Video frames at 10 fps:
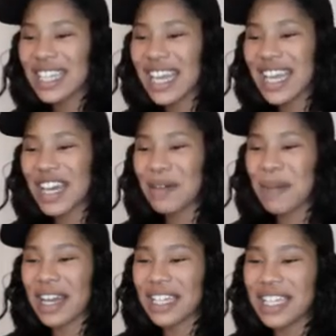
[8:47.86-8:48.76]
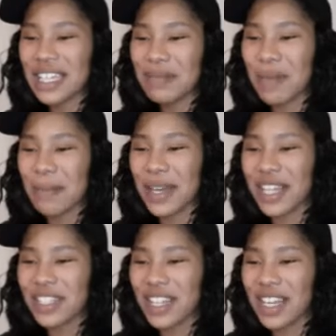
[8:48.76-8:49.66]
Damn, I keep, my
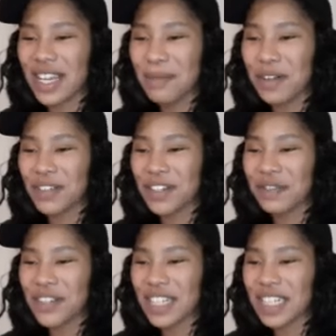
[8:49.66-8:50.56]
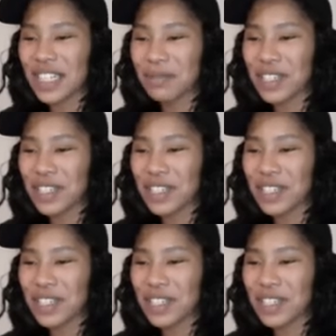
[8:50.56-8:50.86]
bad, y'all. I'm over here fucking up.